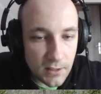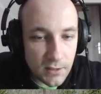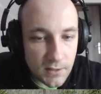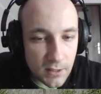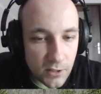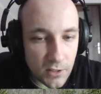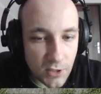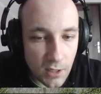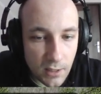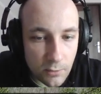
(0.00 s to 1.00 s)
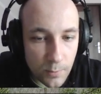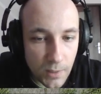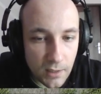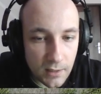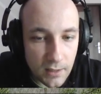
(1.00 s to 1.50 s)
it is essential that we
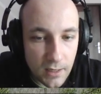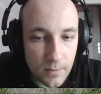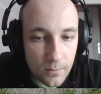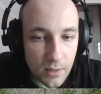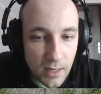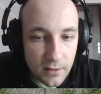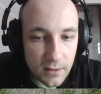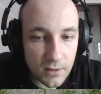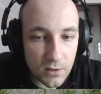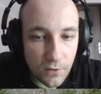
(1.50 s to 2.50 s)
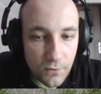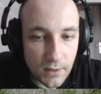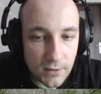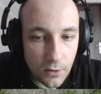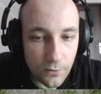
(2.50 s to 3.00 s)
begin planning the
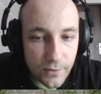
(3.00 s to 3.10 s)
defense of